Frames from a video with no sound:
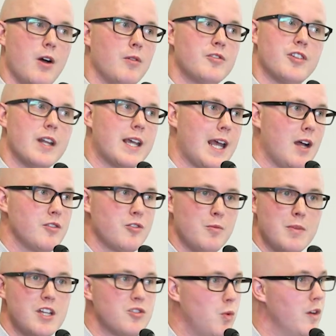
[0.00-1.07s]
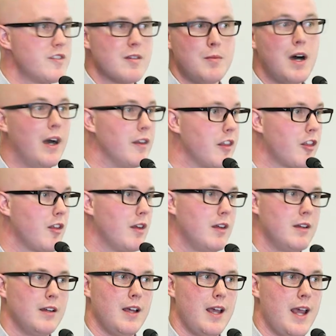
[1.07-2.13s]
City council meets once a month,
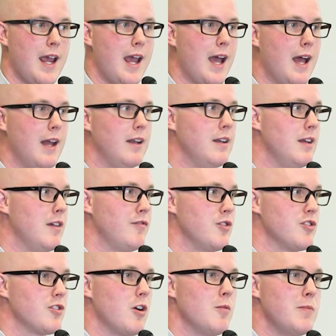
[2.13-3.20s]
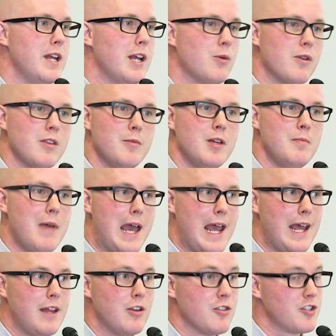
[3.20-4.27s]
and if you start meeting with them in
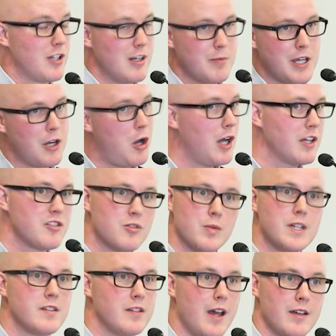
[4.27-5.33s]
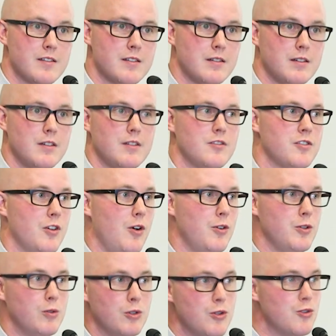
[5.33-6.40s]
May, there's going to be an August recess. So
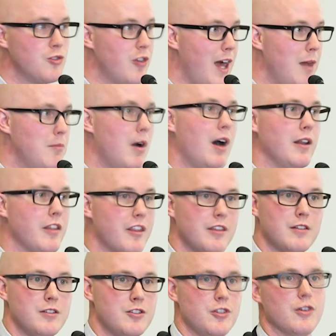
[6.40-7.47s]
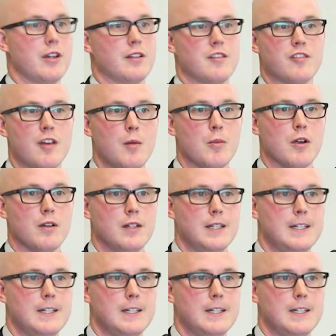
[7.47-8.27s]
you lose that month during the summer.